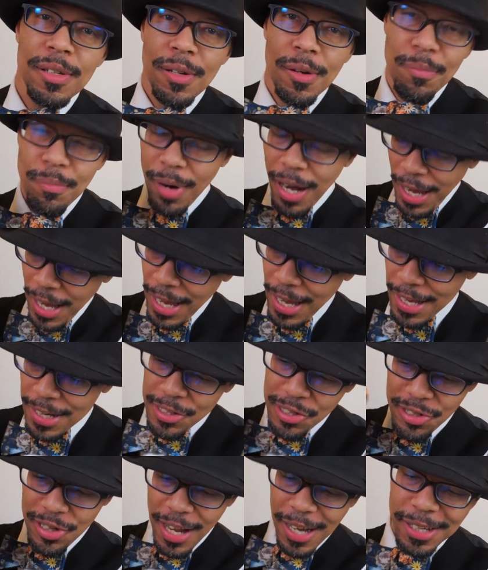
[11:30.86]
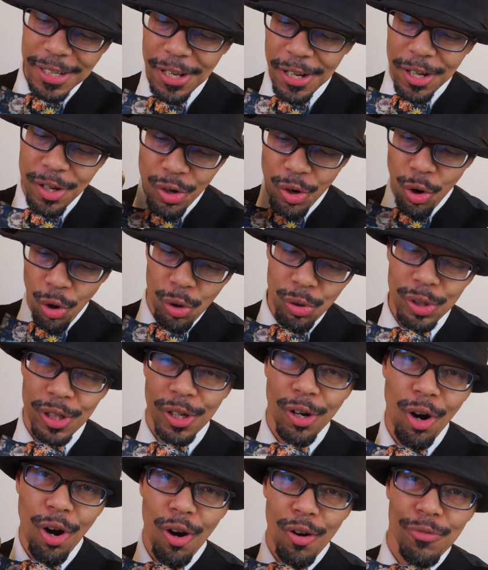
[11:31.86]
My hand's not getting cold at
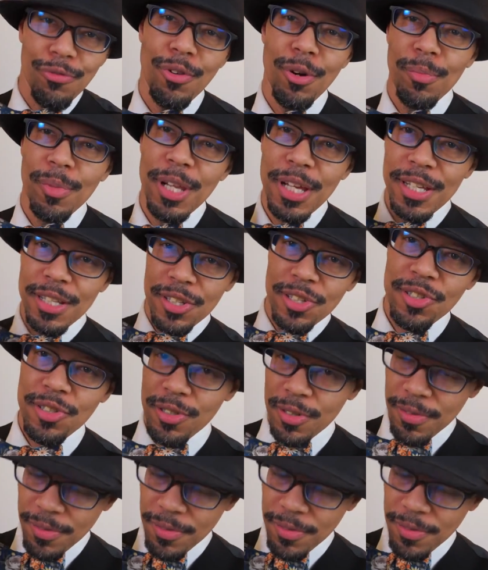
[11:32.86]
all from this.